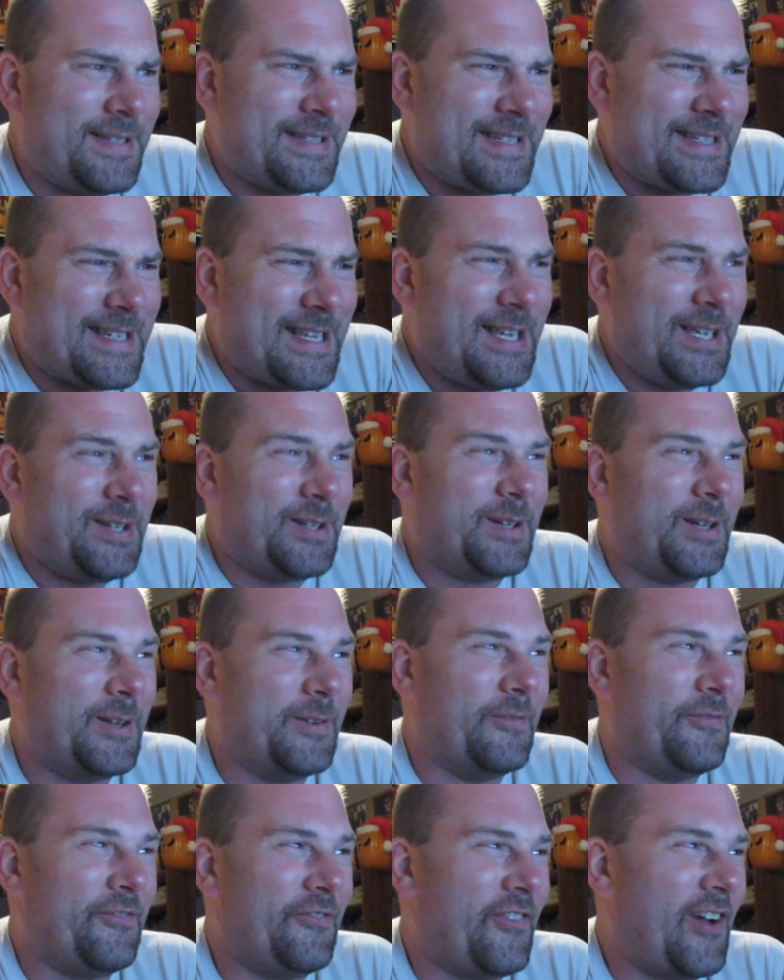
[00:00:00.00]
still
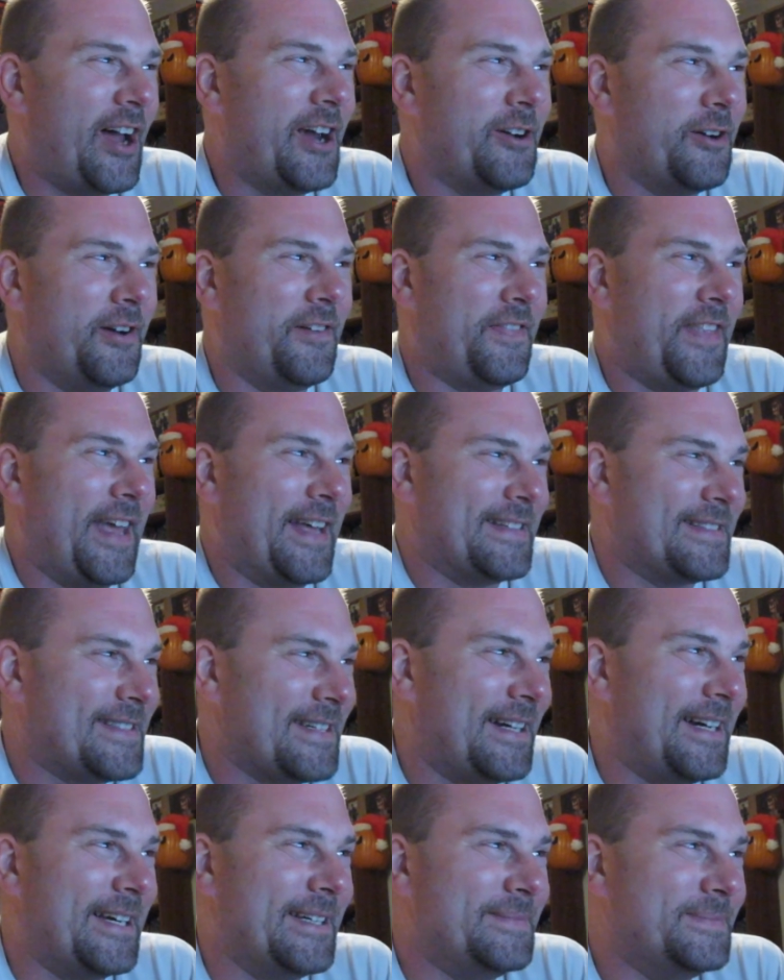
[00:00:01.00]
on fire at that
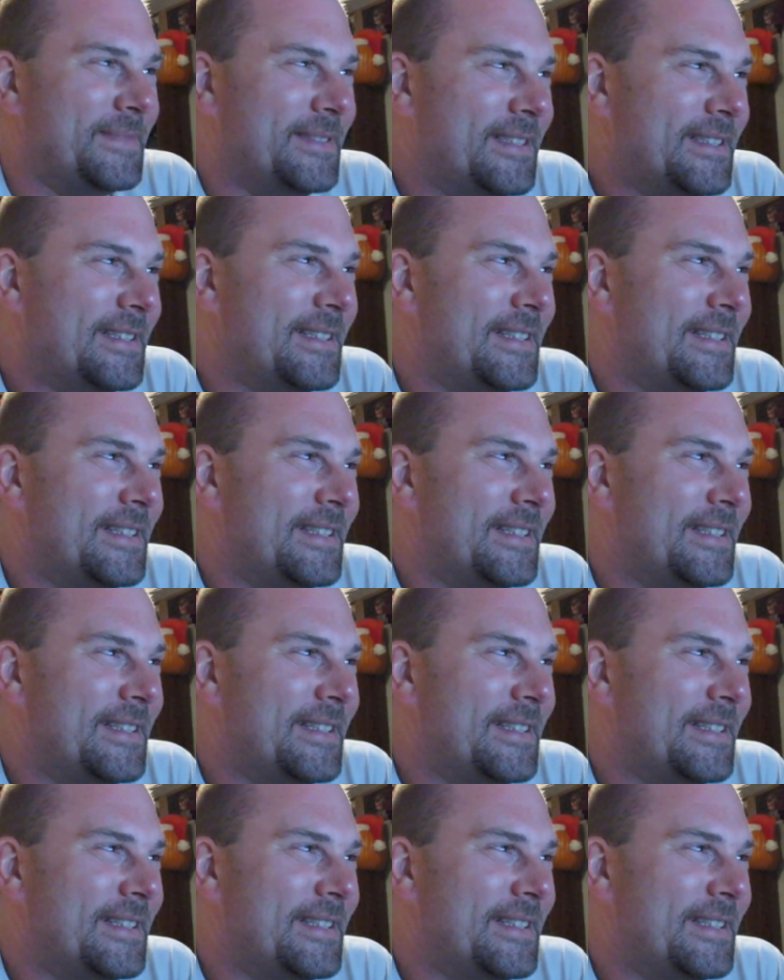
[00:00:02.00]
time.